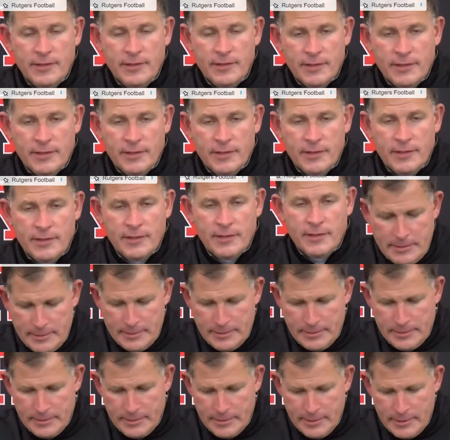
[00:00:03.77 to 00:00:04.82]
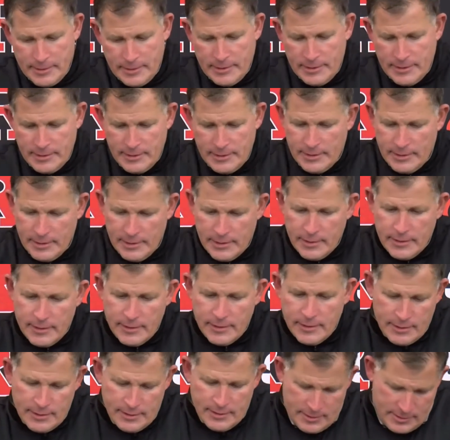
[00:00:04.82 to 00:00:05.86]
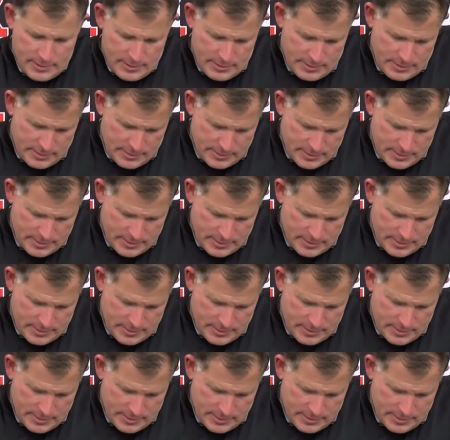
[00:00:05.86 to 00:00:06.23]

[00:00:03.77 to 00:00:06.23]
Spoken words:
Nothing is said.